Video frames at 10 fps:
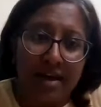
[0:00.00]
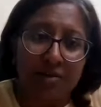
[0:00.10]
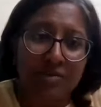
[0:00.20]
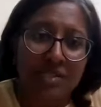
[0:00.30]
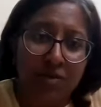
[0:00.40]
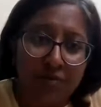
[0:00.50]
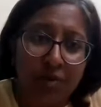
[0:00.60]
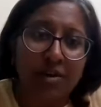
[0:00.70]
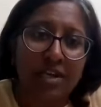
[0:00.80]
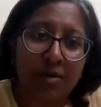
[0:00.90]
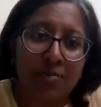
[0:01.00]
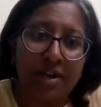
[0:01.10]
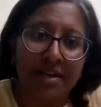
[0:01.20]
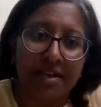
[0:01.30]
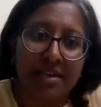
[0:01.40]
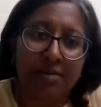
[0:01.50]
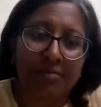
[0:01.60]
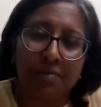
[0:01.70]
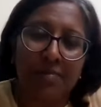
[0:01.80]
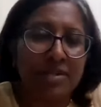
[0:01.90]
diagnosis of chronic hemolytic
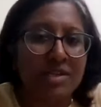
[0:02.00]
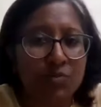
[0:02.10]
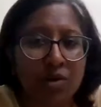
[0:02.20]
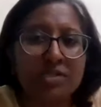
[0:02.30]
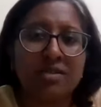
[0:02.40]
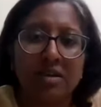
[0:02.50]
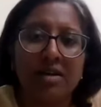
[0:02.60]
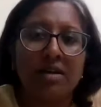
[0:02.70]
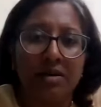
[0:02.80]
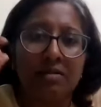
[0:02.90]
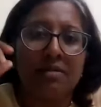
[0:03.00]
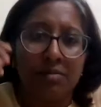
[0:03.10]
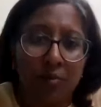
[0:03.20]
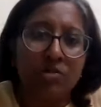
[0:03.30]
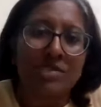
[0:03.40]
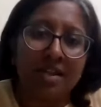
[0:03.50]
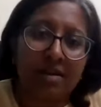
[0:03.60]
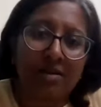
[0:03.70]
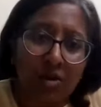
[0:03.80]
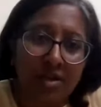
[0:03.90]
anemia, but this was mostly
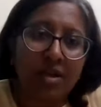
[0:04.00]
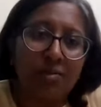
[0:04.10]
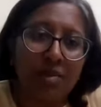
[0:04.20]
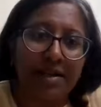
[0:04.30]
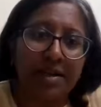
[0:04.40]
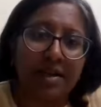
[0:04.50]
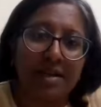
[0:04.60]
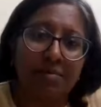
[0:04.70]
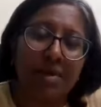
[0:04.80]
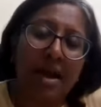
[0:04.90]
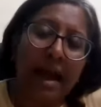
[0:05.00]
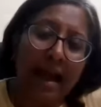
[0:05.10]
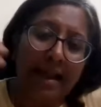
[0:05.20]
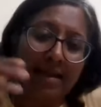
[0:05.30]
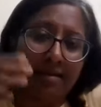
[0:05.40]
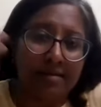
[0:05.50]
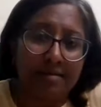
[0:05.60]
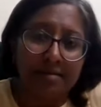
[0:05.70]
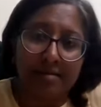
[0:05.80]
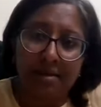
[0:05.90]
a chronic hemolytic anemia, and
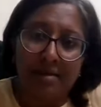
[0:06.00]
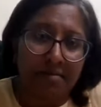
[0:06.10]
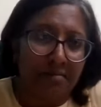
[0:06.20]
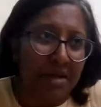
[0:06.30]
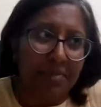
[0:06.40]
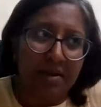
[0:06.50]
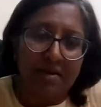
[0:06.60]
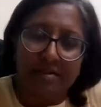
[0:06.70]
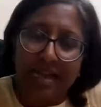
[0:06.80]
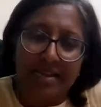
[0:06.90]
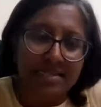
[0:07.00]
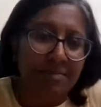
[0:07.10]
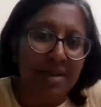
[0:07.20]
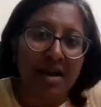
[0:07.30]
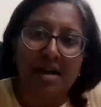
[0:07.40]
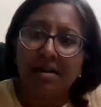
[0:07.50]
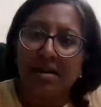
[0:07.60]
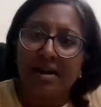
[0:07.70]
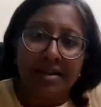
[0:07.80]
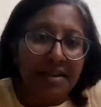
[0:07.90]
maybe thalassemia
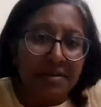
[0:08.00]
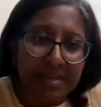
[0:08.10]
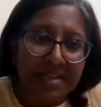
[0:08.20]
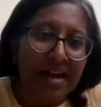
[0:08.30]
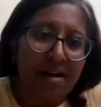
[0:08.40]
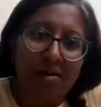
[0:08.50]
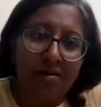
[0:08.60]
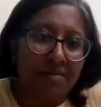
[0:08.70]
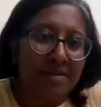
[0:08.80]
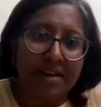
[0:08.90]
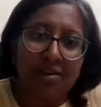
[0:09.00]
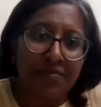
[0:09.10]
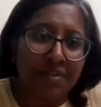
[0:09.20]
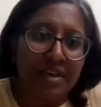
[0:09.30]
intermedia kind